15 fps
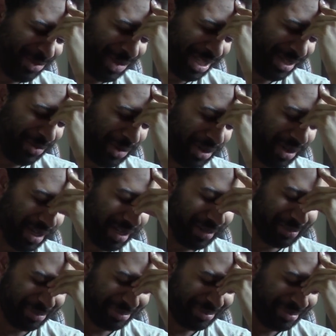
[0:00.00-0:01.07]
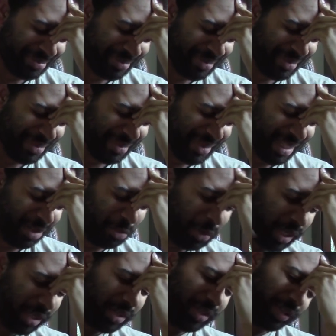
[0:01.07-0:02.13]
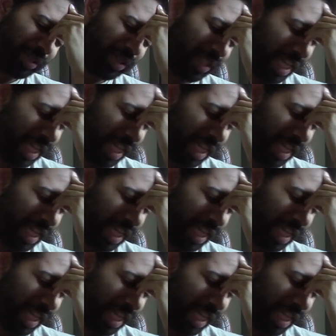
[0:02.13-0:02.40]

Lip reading: week, where one girl, she